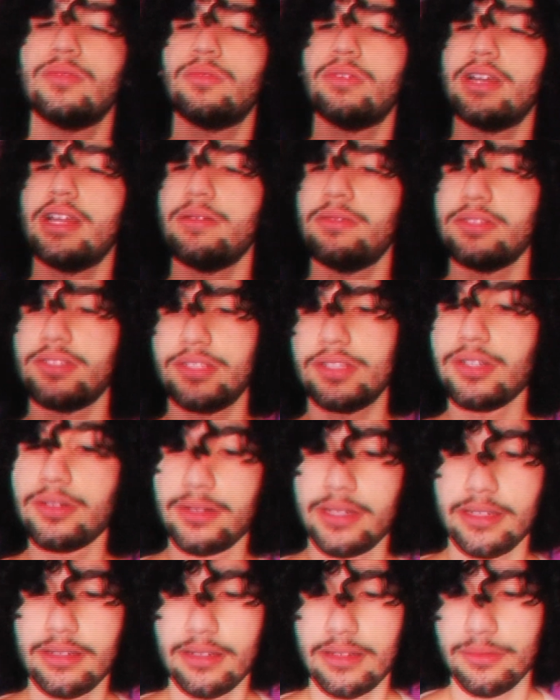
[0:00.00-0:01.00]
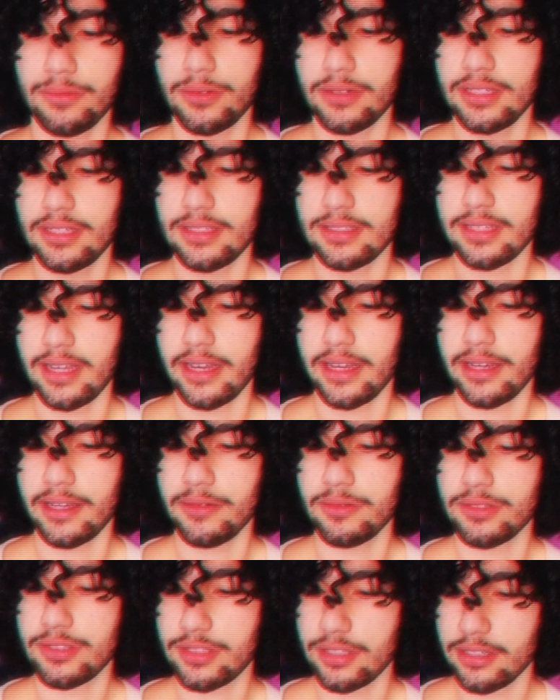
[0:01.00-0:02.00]
what I was doing was
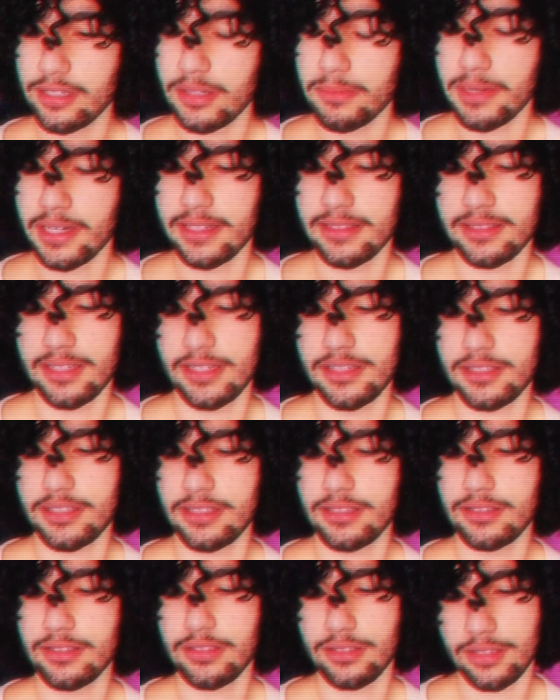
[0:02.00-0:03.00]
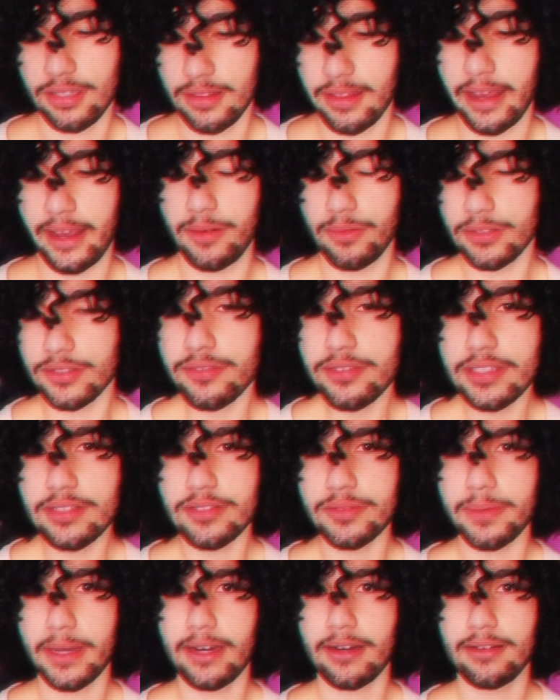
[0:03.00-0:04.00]
I was turning my attention to that which
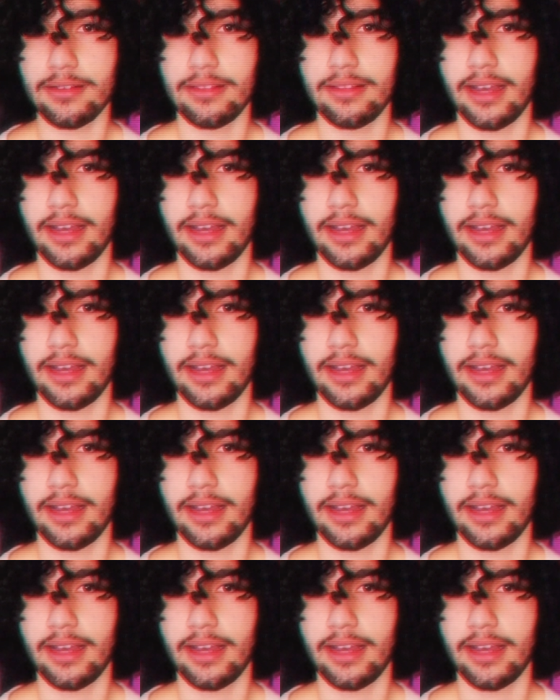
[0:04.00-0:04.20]
feels better.